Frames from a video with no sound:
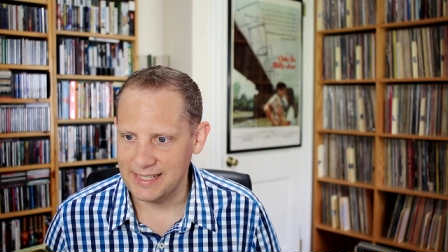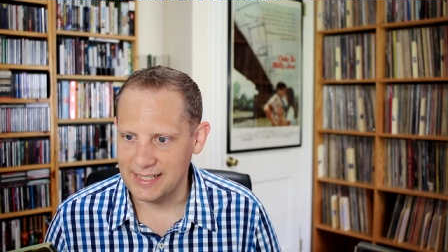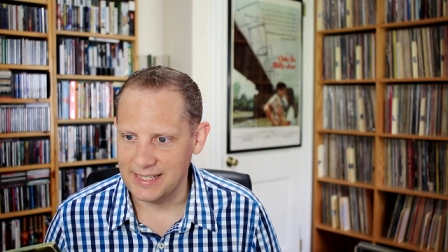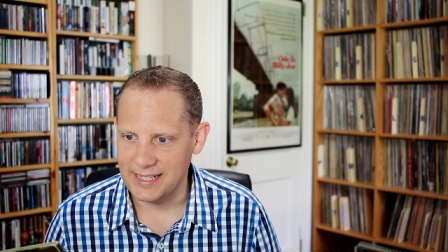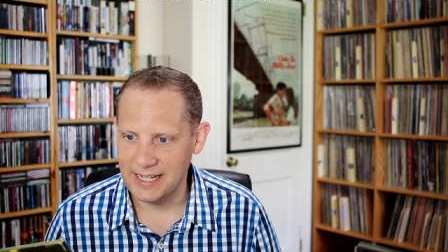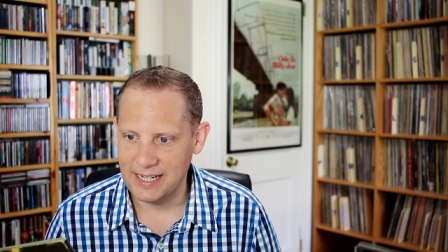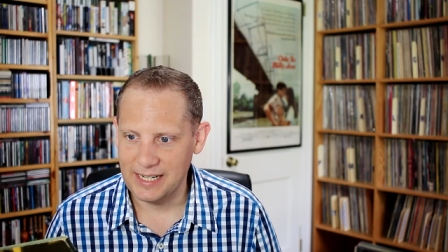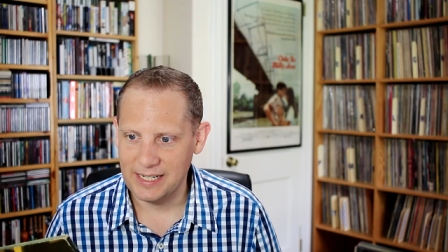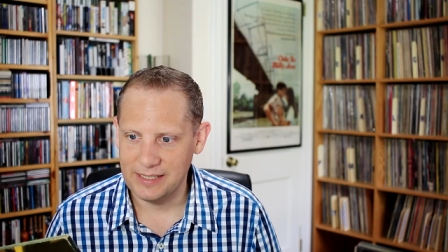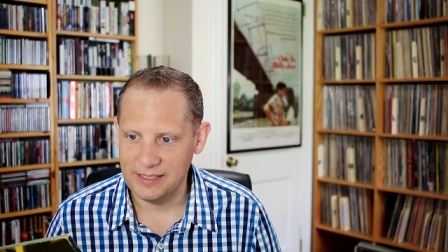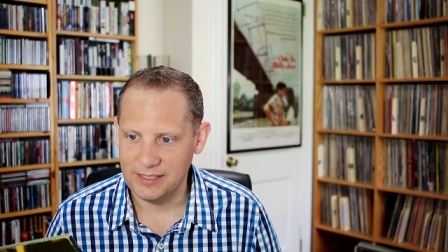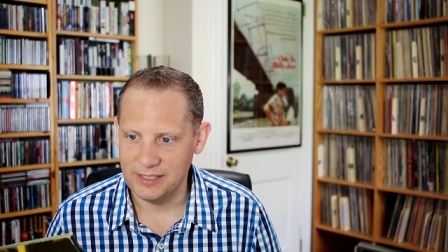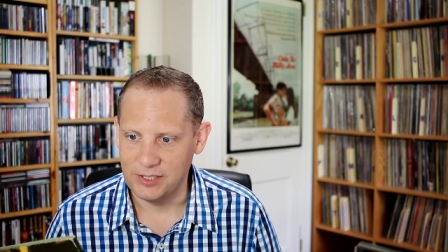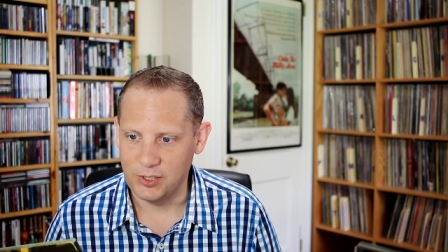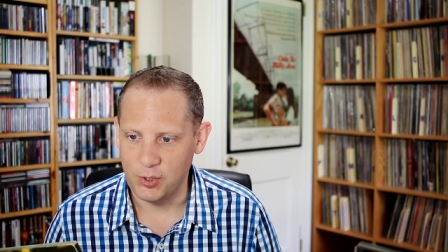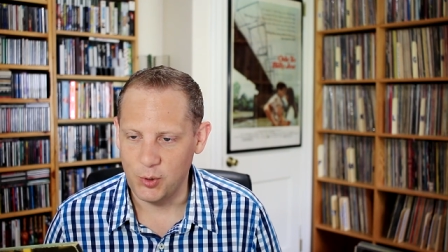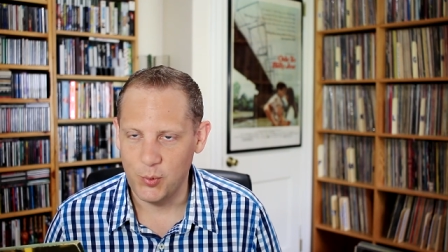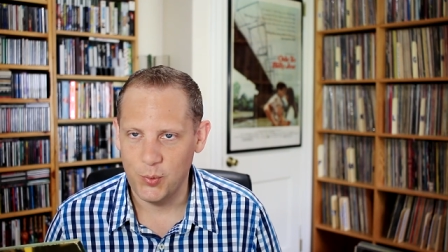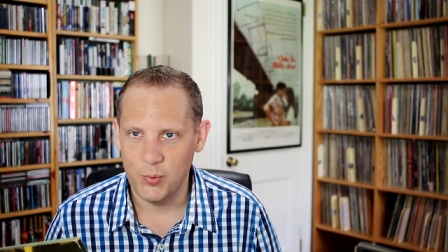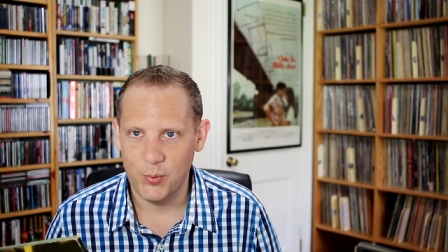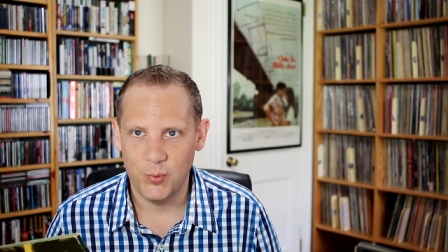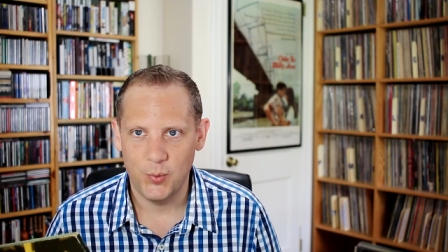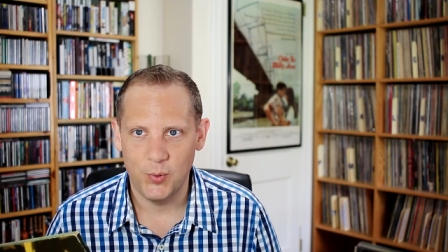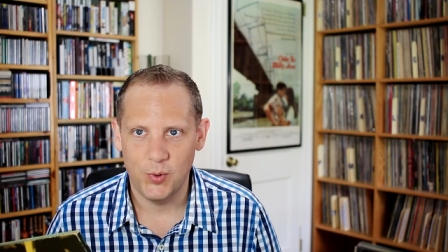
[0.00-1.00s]

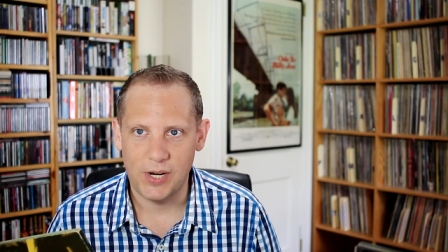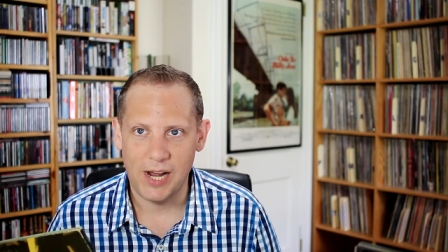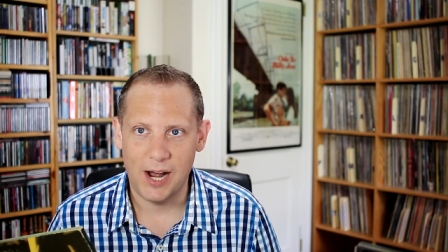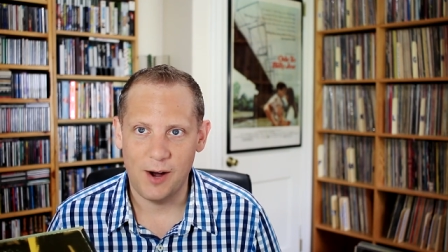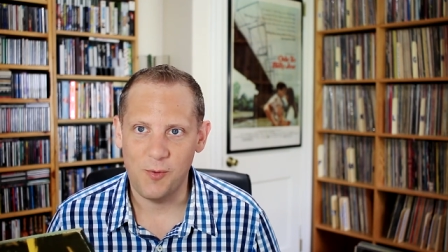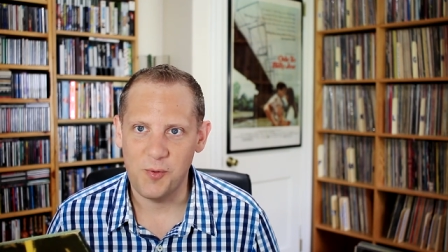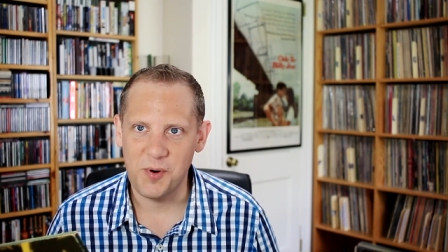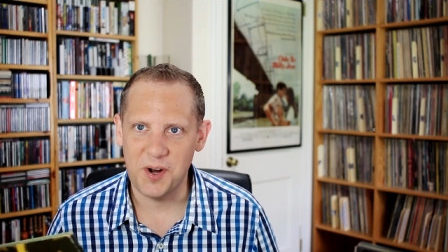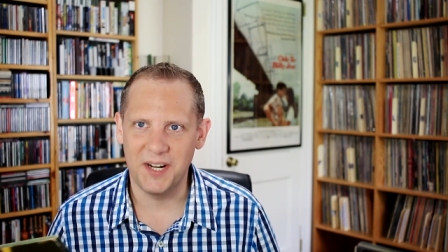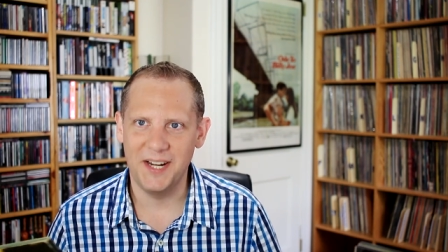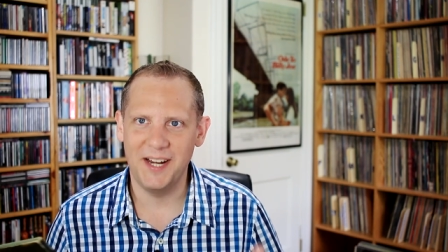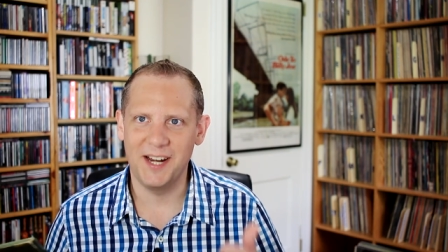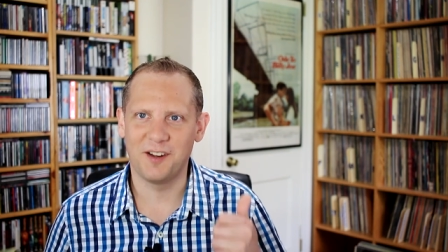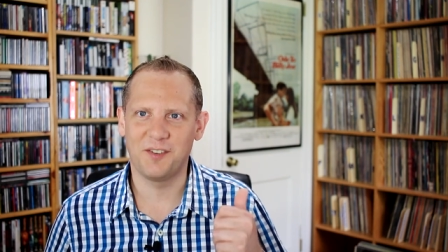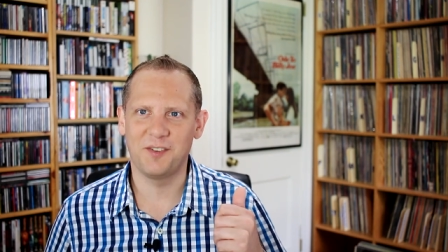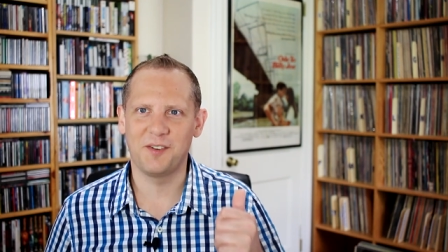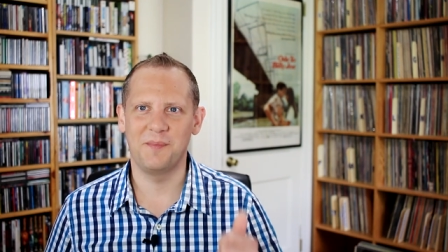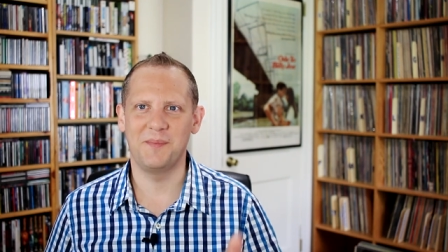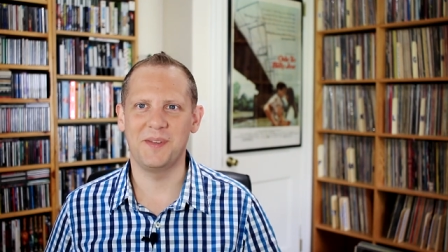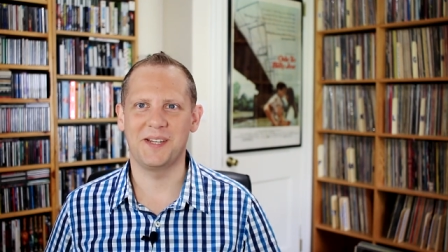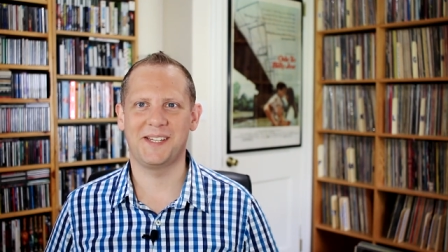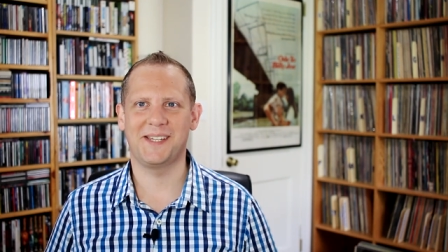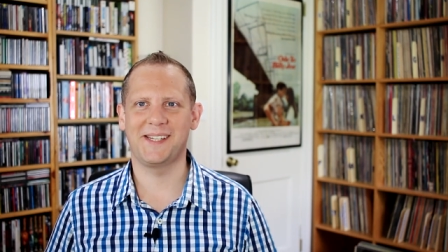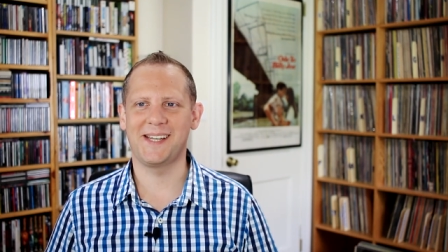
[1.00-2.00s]
got one here
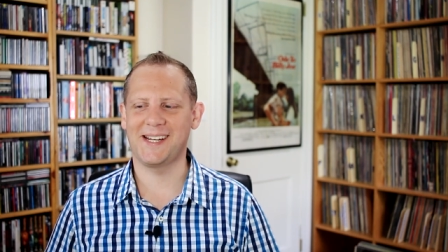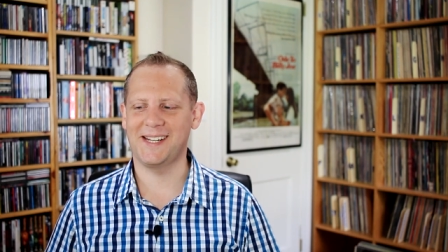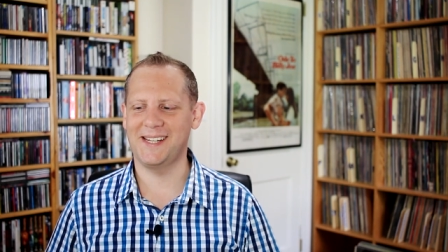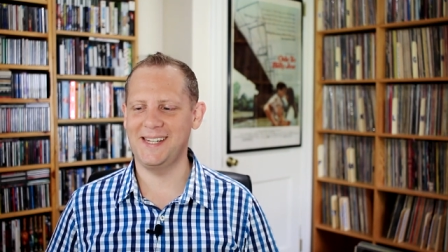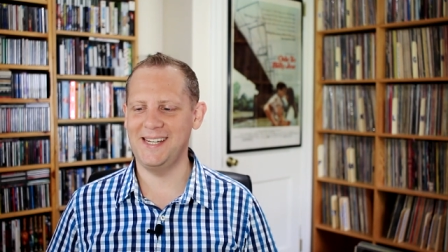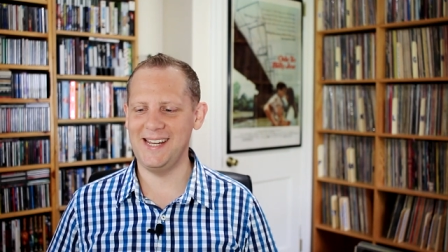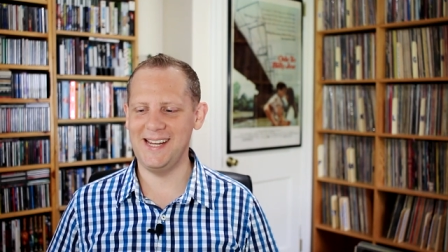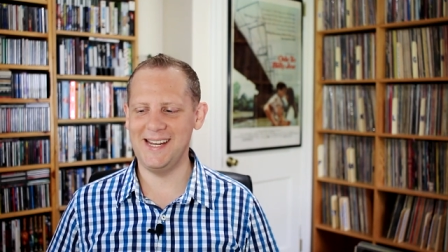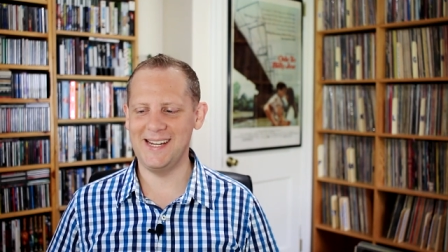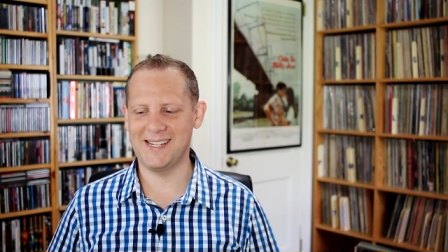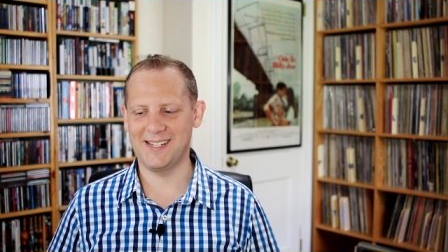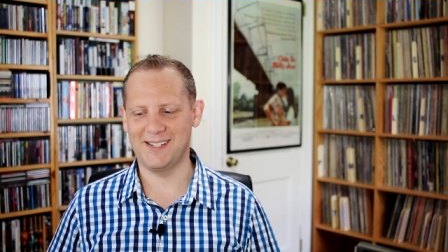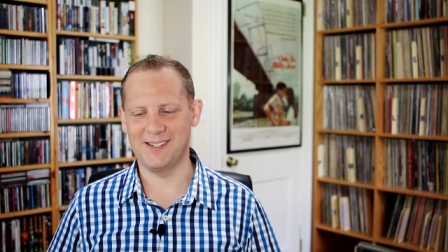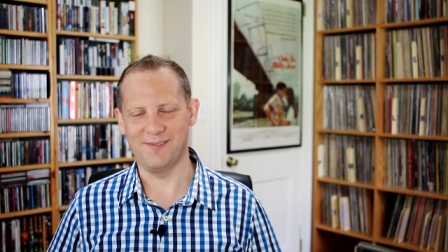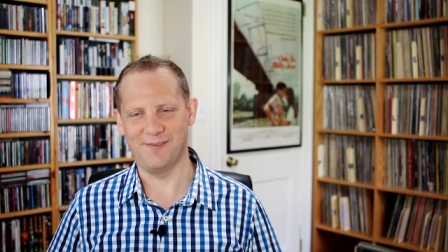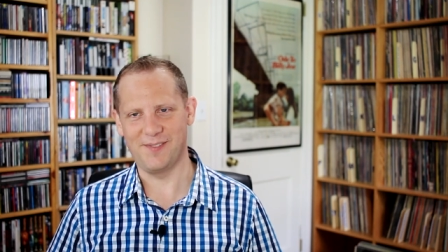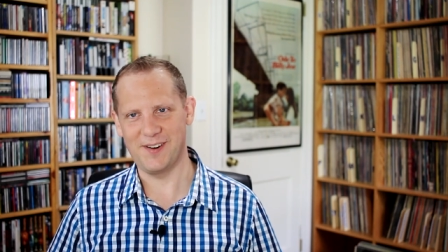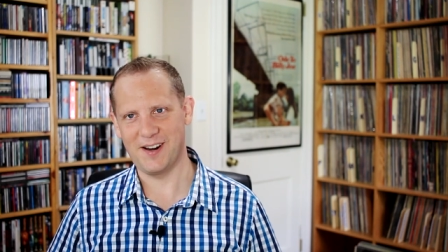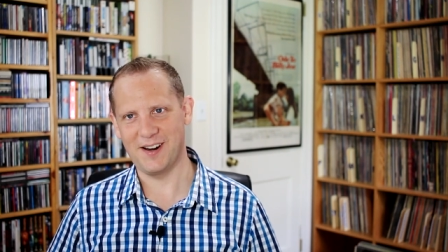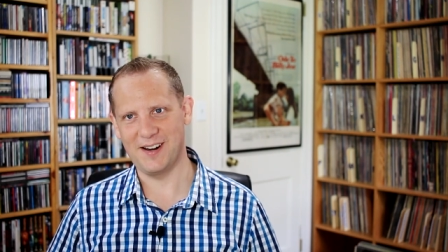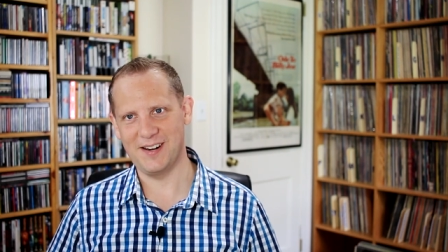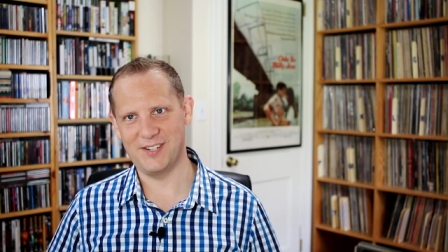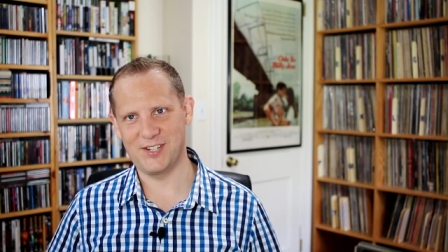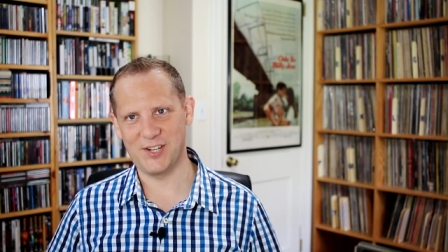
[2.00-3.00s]
from the 60s,
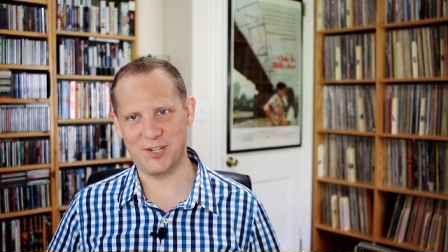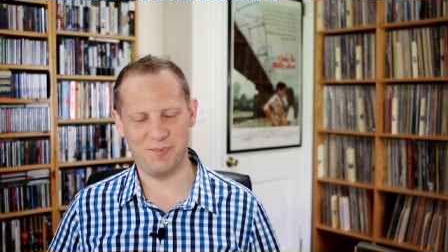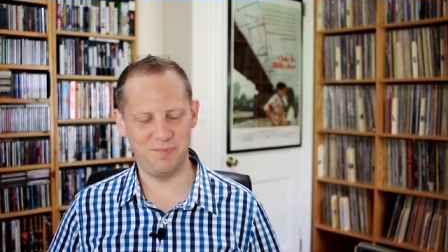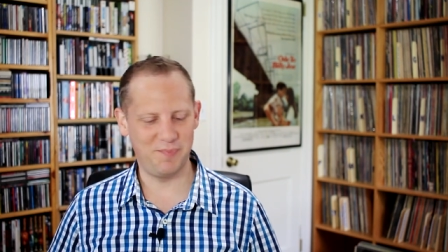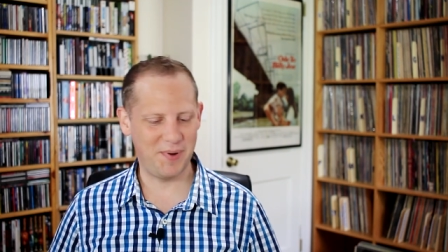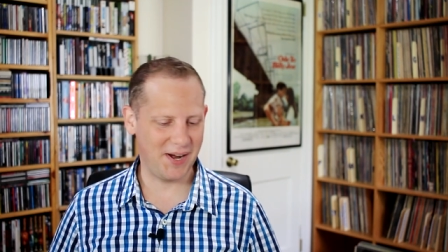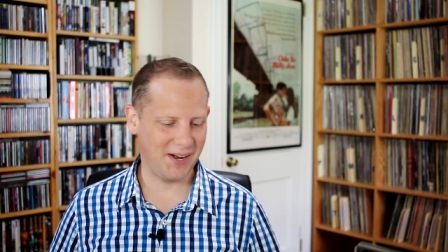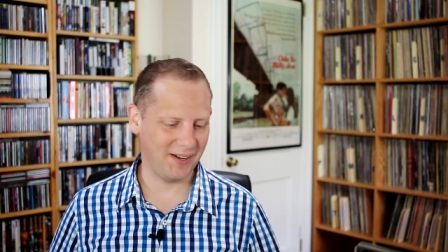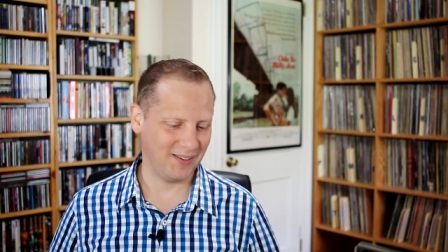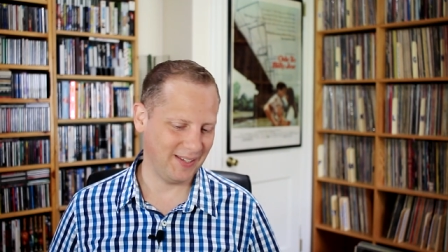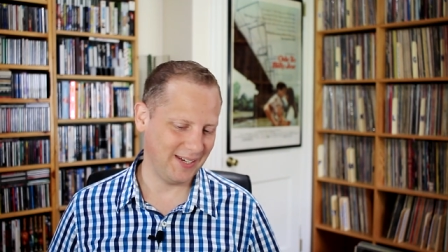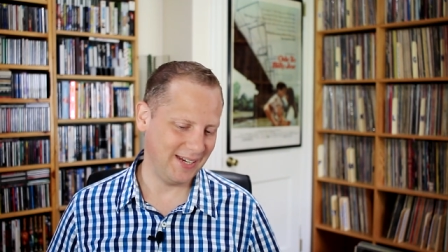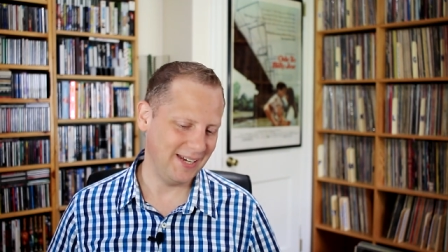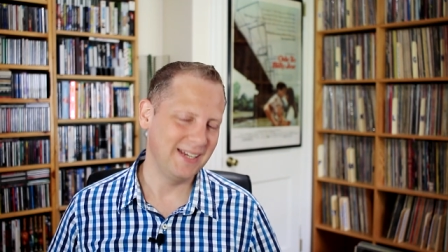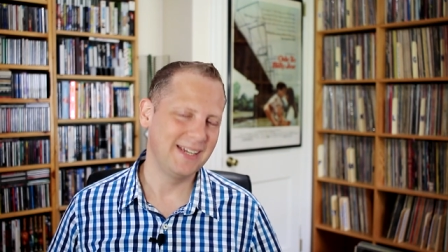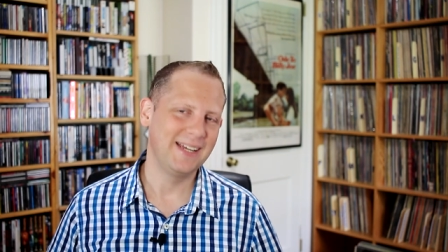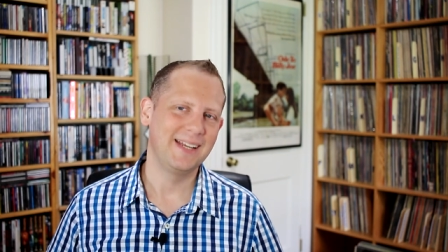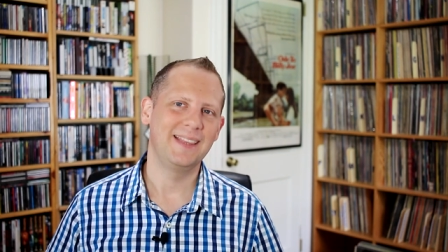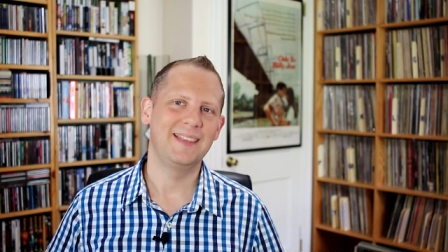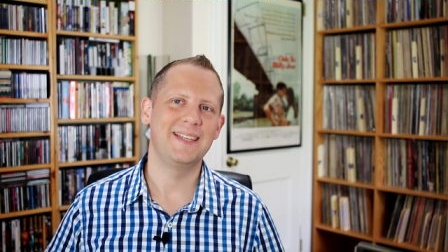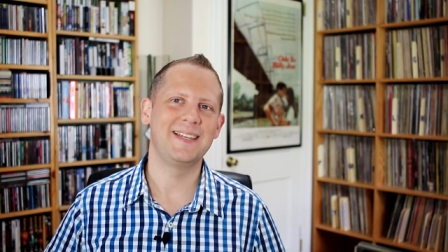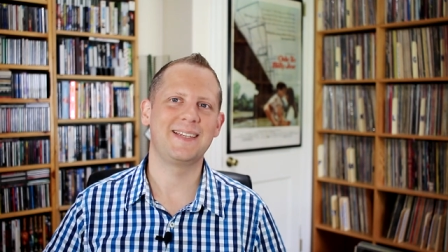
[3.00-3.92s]
to just barely.